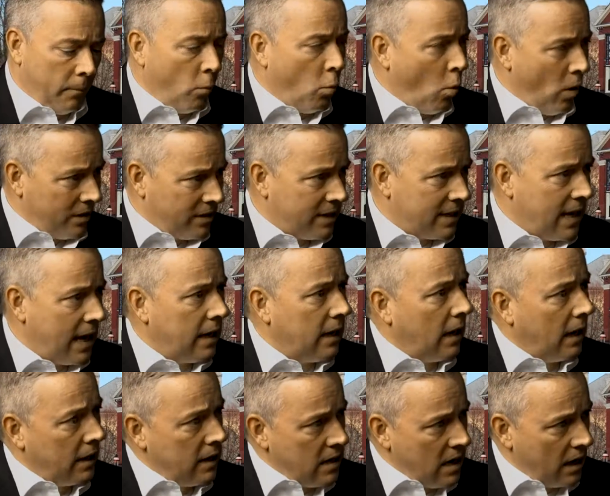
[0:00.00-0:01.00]
Once again,
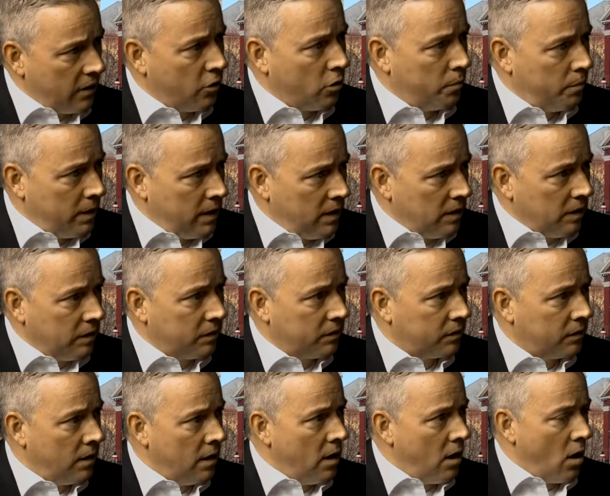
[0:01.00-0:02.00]
another
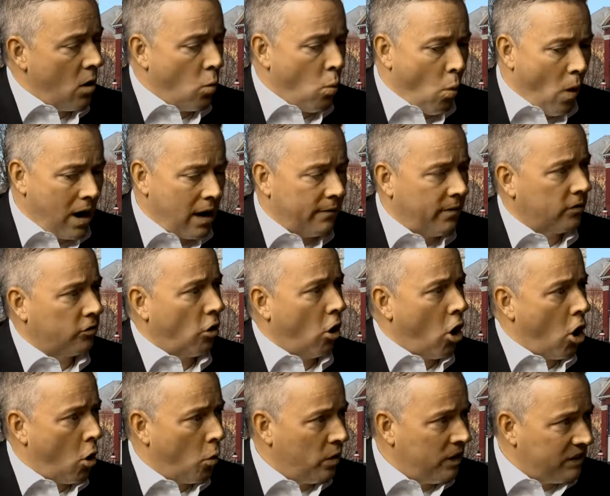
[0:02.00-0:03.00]
piece. One of us
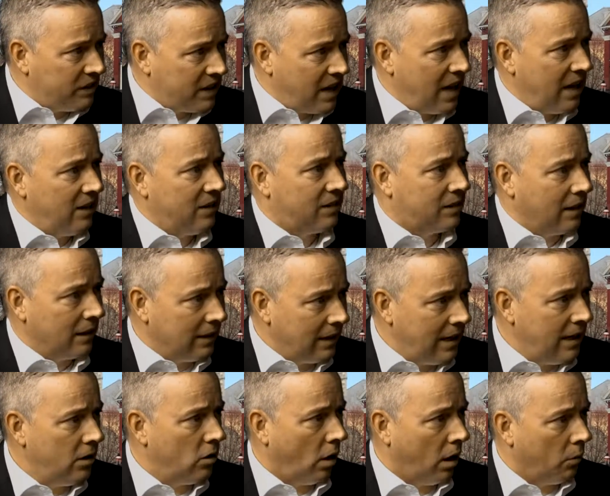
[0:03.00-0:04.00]
always takes the
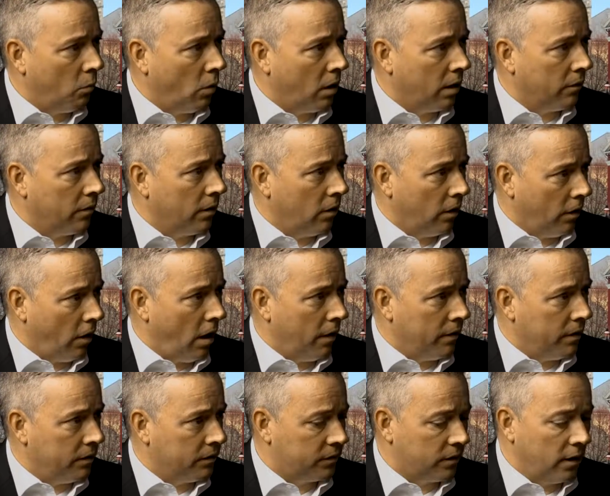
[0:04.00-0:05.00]
lead on
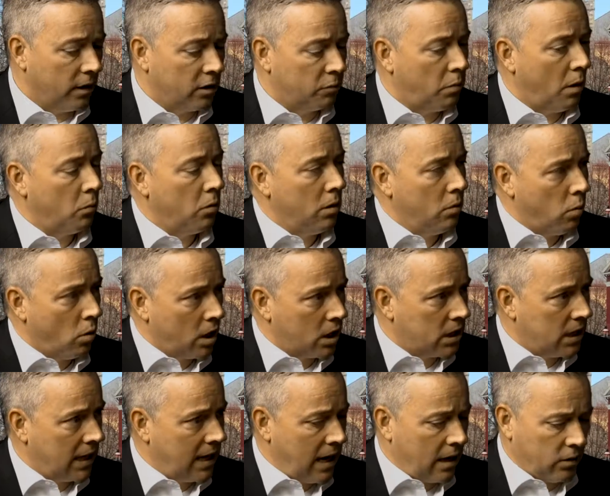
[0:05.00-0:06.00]
these things, but we work
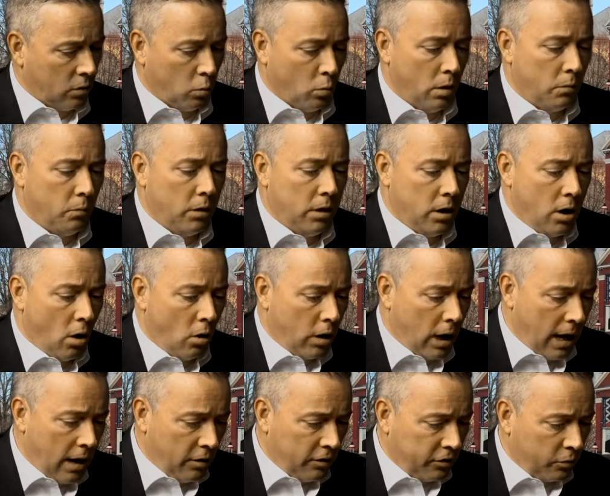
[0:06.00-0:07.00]
together. When we go to
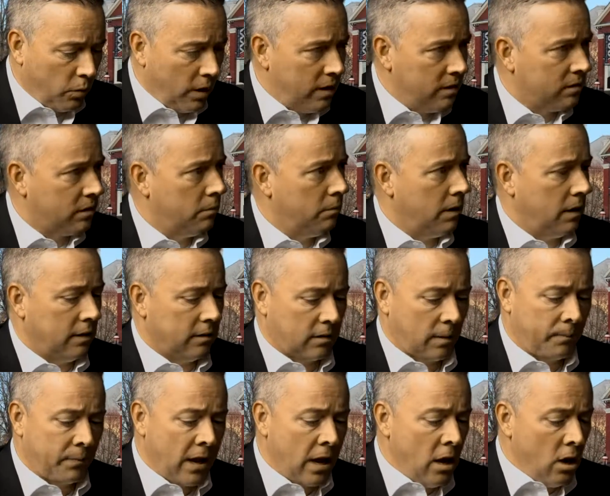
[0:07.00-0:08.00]
House Ways and Means,
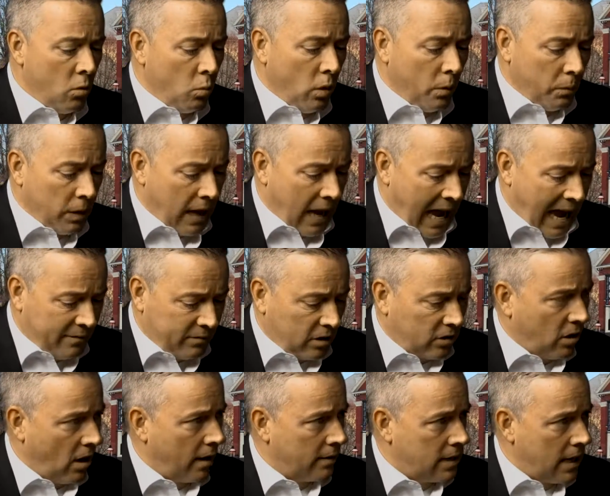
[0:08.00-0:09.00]
when we have to
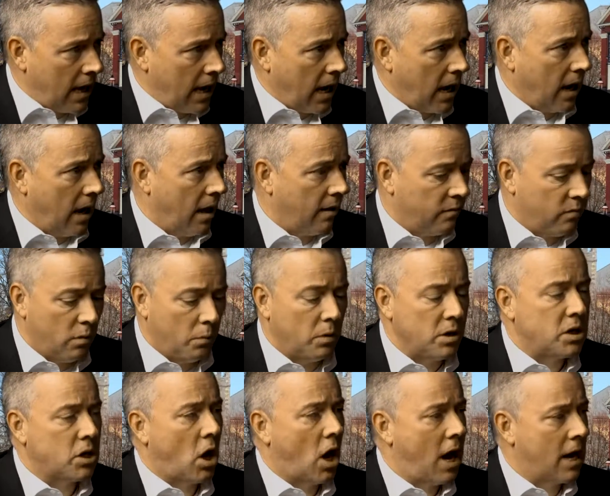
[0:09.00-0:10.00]
talk to A&F, when we
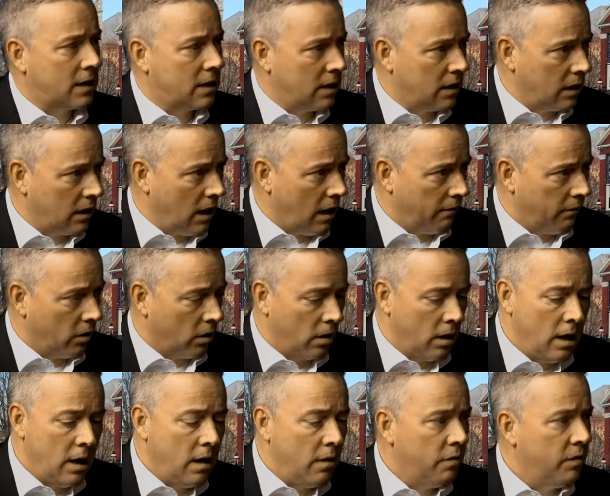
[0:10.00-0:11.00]
talk to the governor,
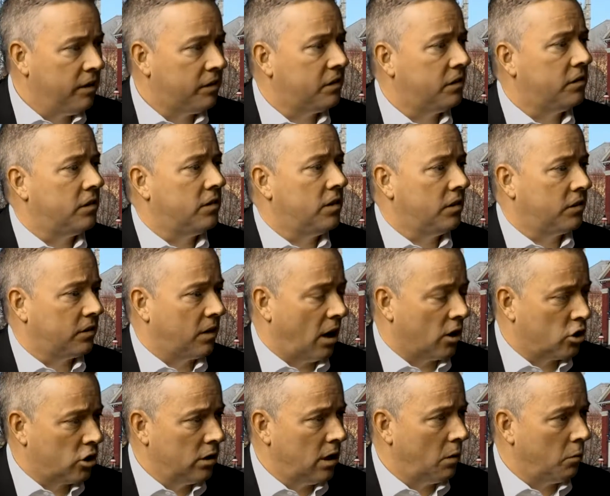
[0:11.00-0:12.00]
this is a
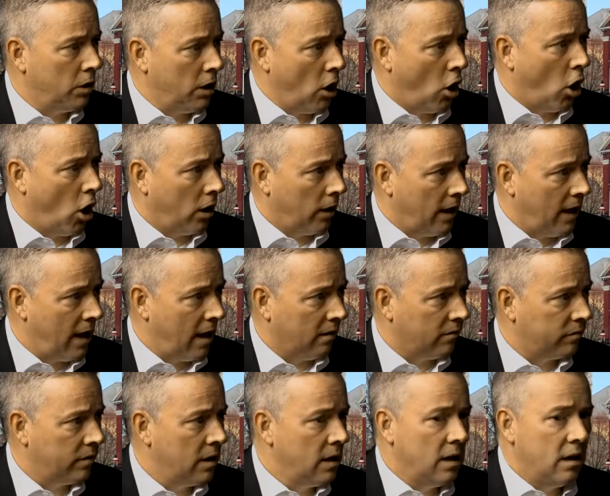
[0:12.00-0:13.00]
discussion that we all
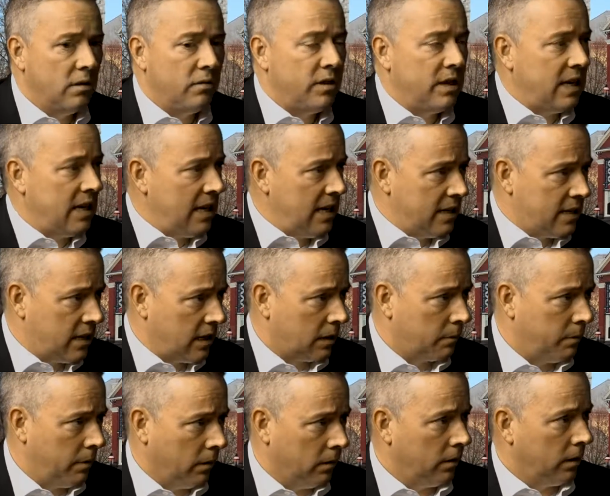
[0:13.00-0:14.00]
have. The ETIC
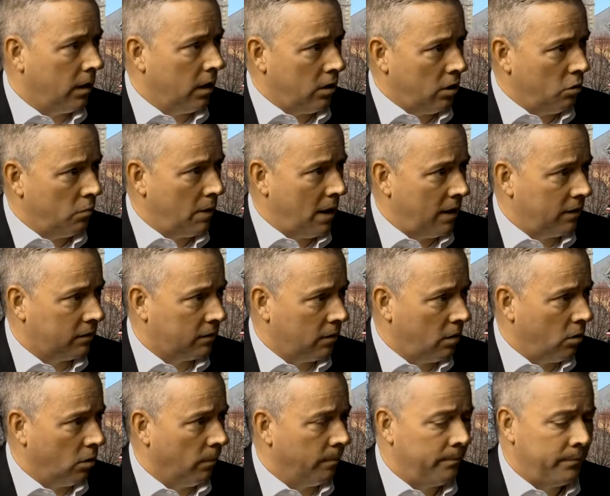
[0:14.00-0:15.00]
building at UMass
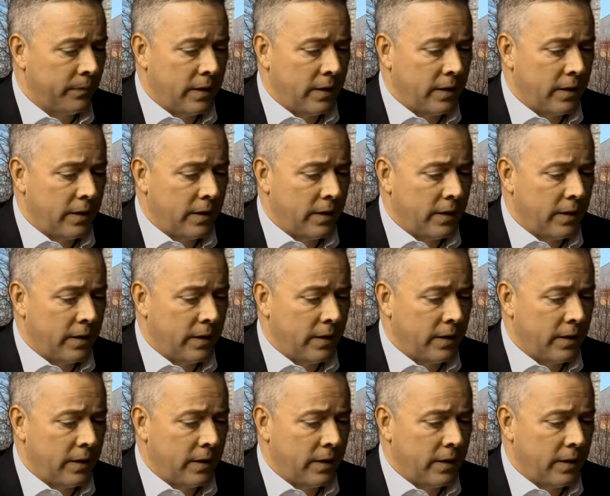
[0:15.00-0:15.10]
Lowell.